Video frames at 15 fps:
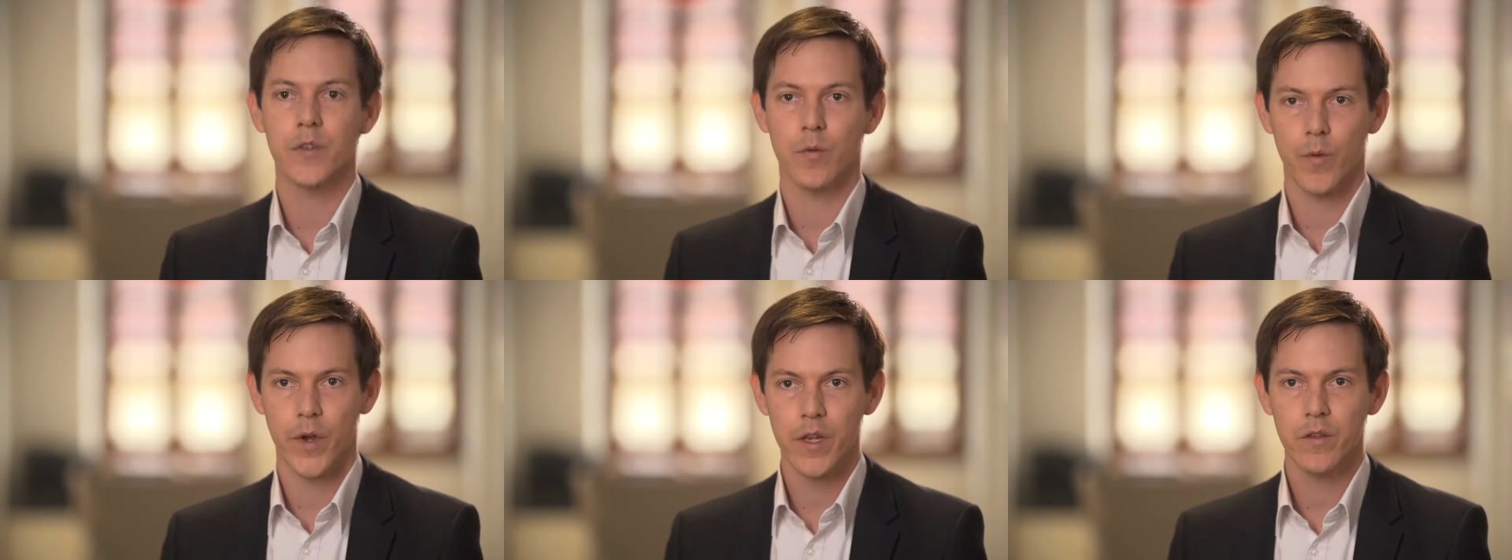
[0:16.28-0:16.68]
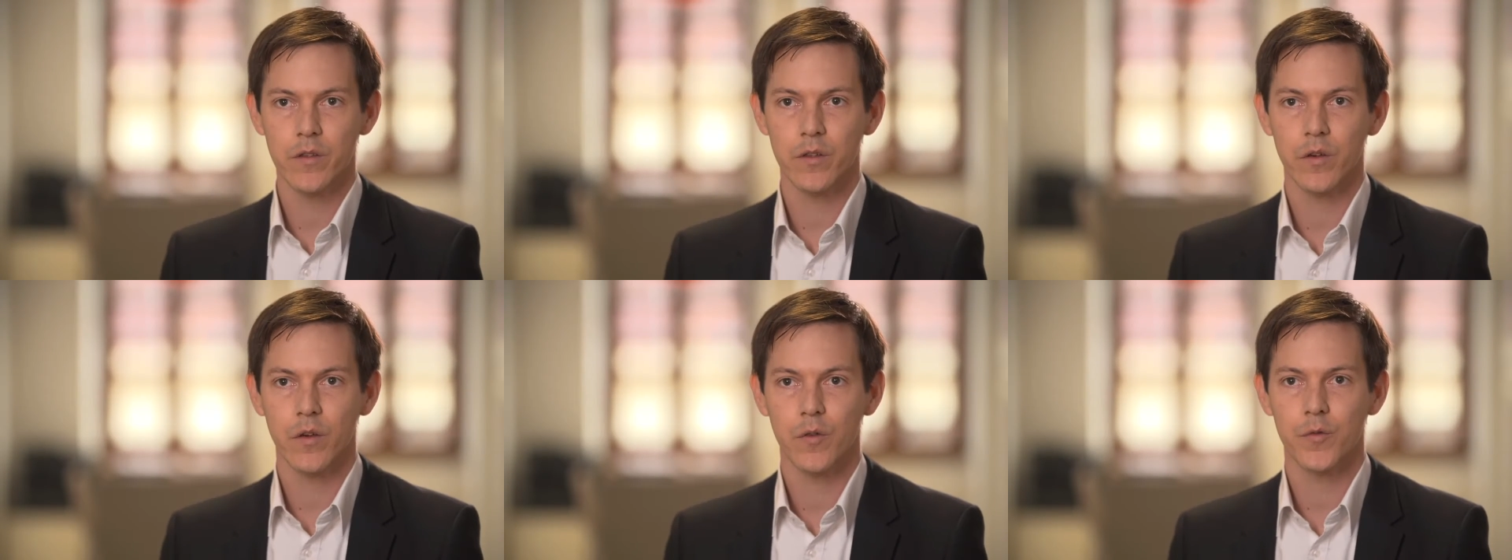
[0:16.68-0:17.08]
the
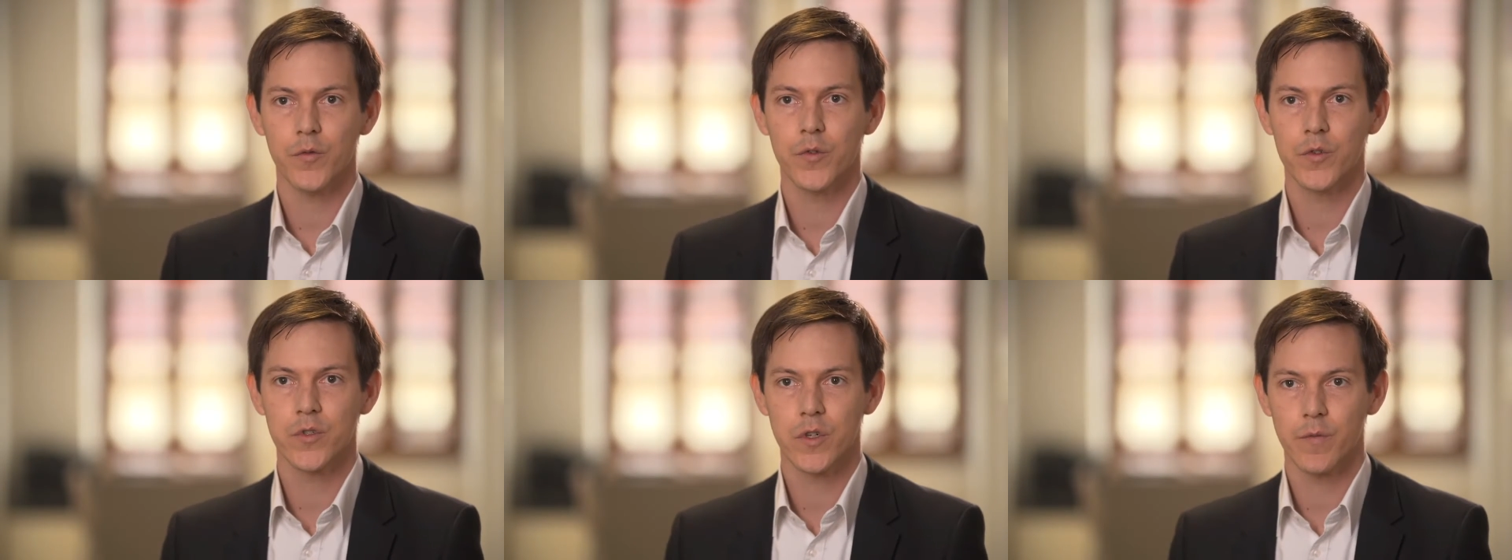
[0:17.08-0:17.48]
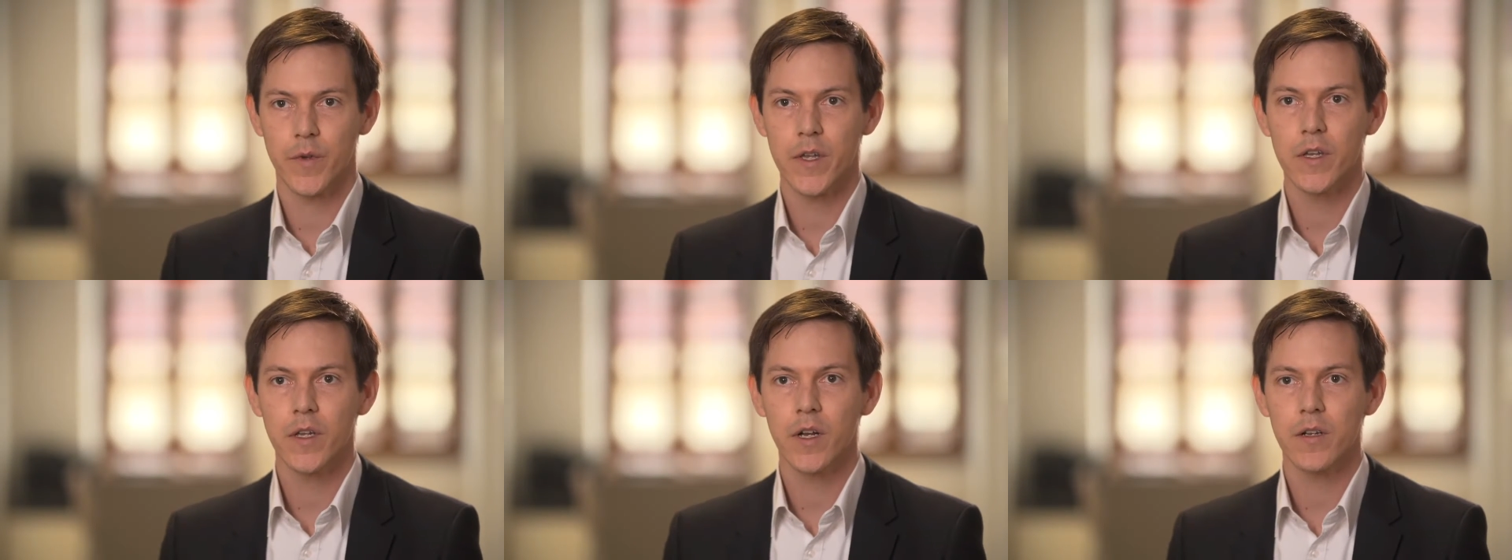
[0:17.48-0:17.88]
weight of future
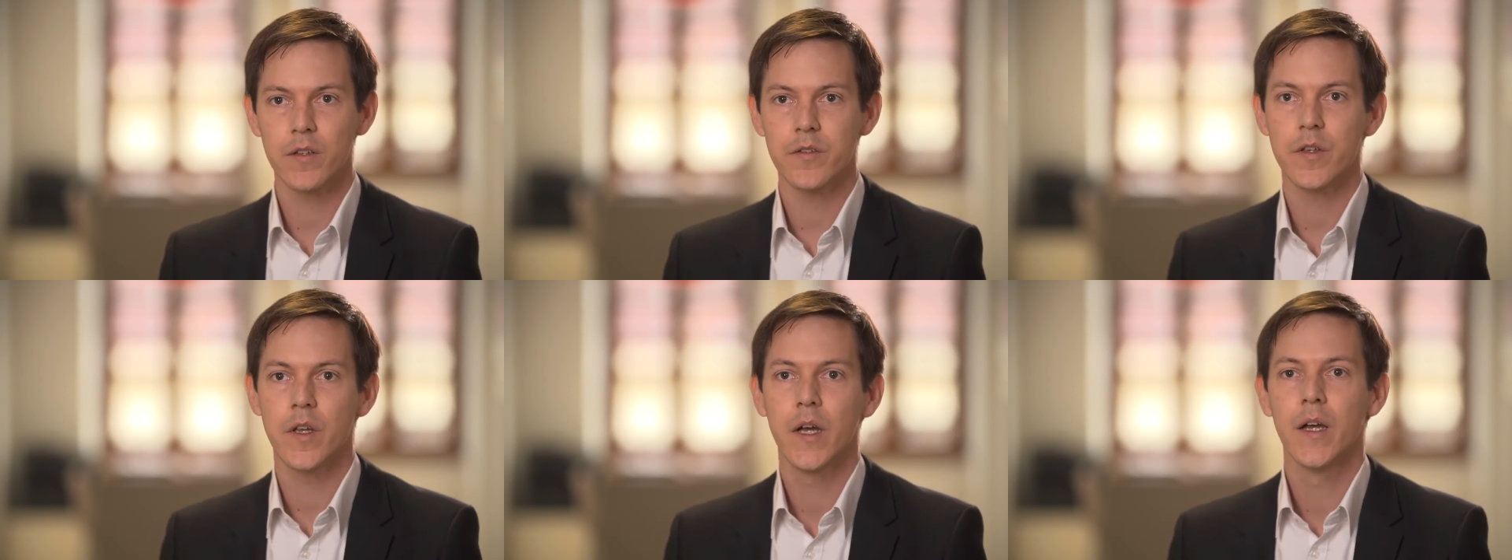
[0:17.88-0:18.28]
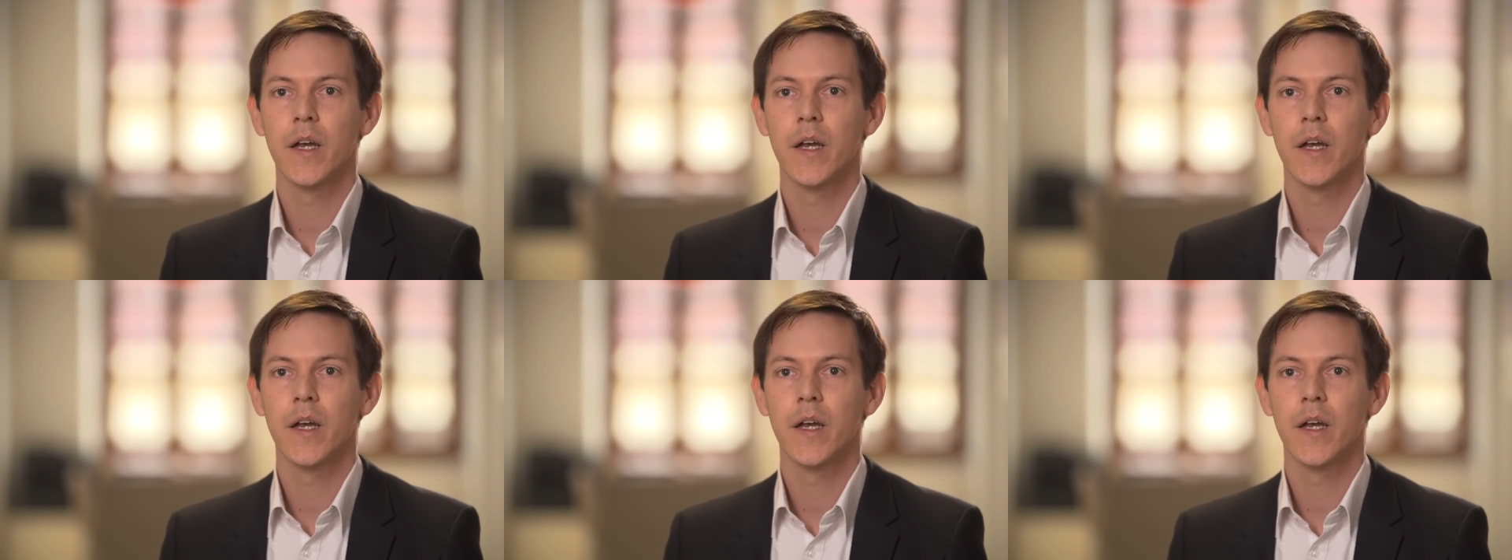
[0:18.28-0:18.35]
vehicles.